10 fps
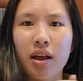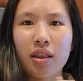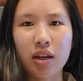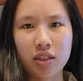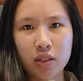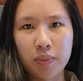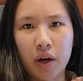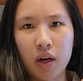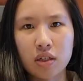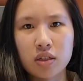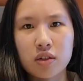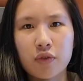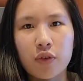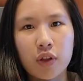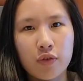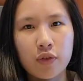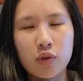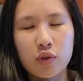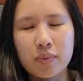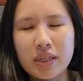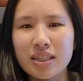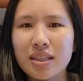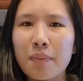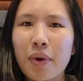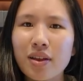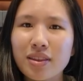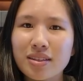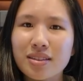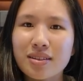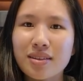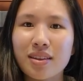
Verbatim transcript: lunch box full of food because I bought these